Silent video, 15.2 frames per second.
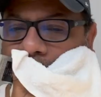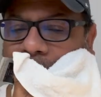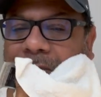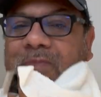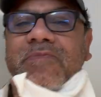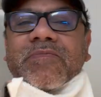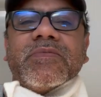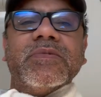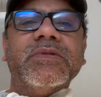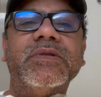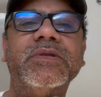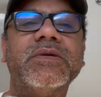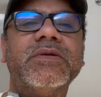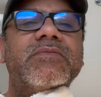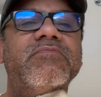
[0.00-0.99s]
there's warm
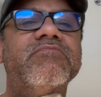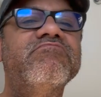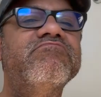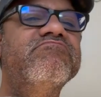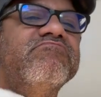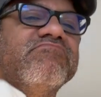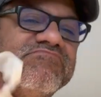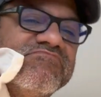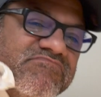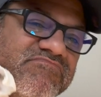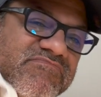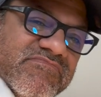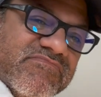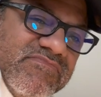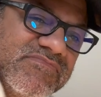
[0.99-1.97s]
water in the shower in
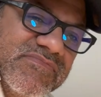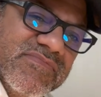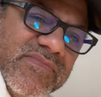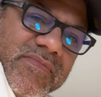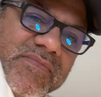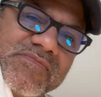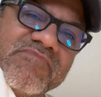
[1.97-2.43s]
the morning.